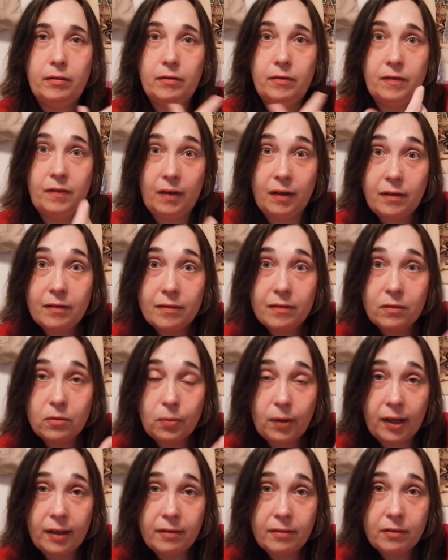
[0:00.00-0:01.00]
six
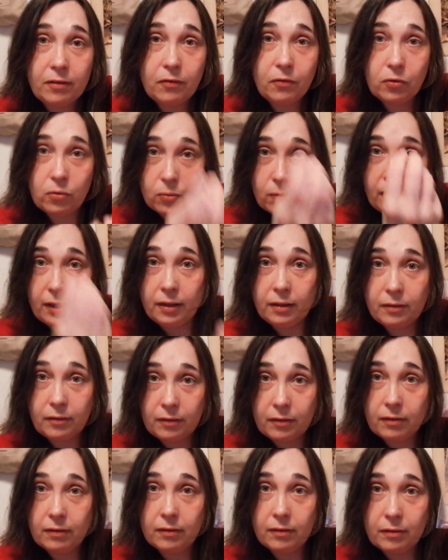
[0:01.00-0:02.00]
strands of
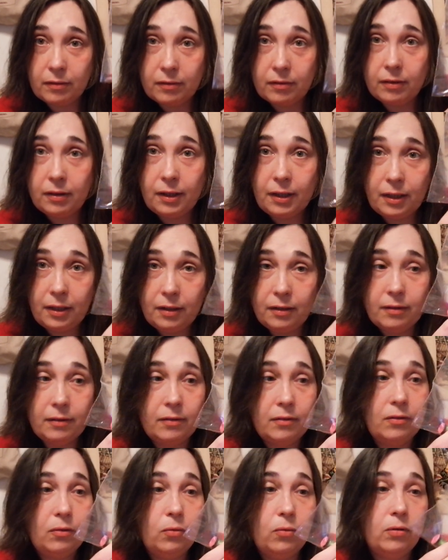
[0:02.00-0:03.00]
threads in
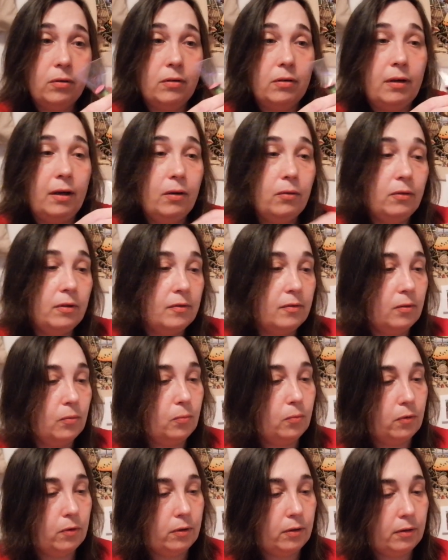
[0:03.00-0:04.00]
it or how does
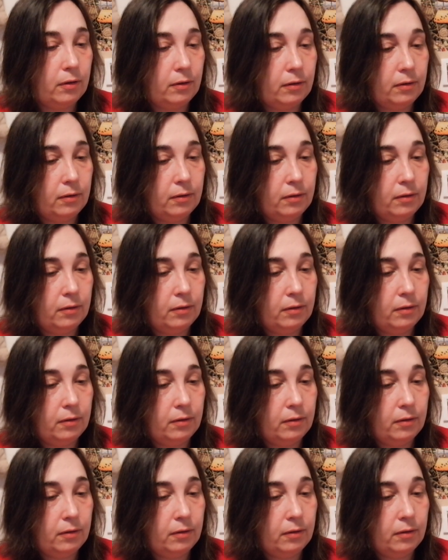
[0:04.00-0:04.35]
it work?